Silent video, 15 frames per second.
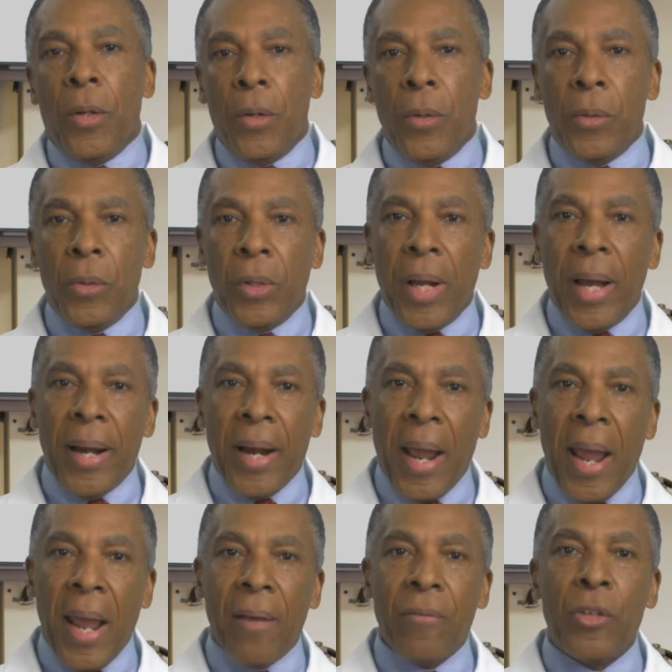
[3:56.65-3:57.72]
You do not
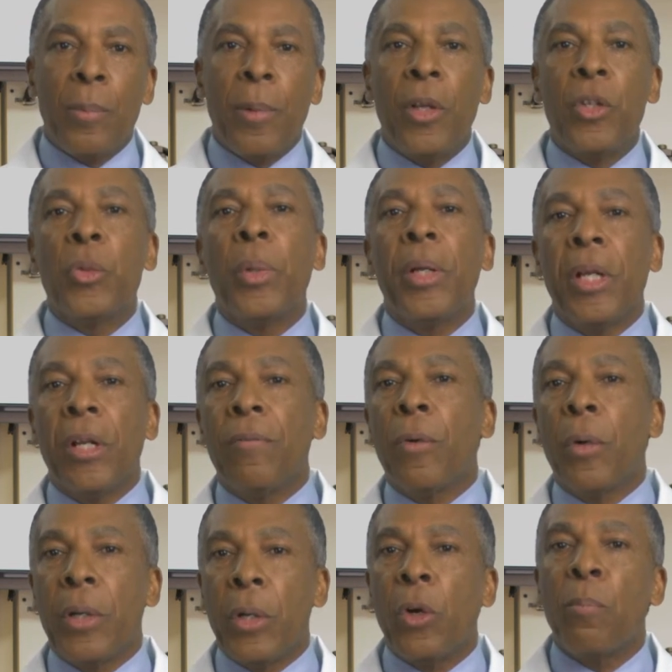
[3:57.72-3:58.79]
have to be treated
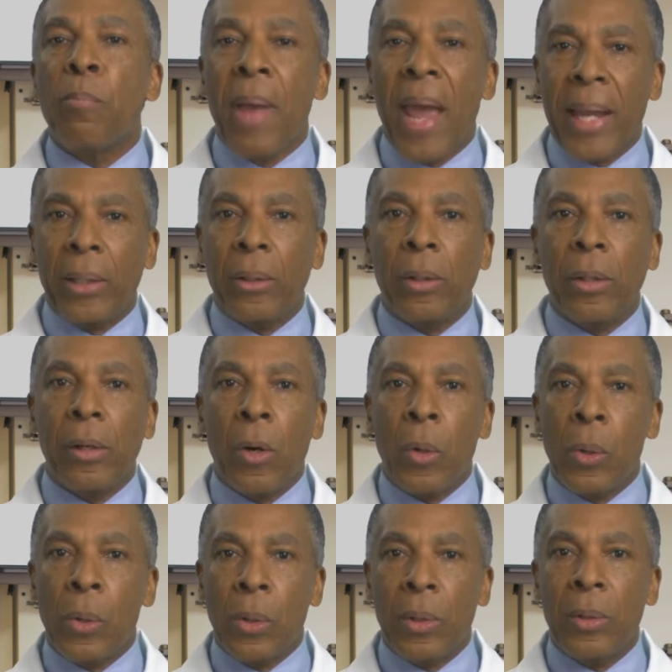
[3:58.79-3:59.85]
for your macular
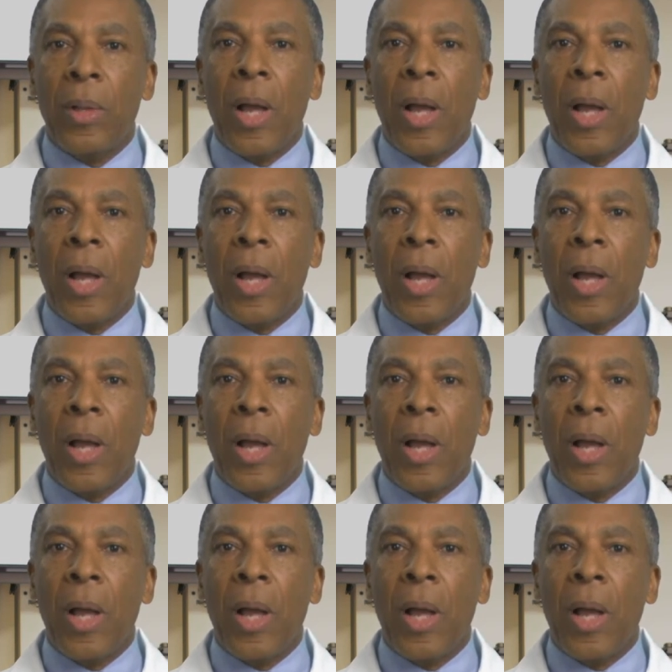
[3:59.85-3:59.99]
hole.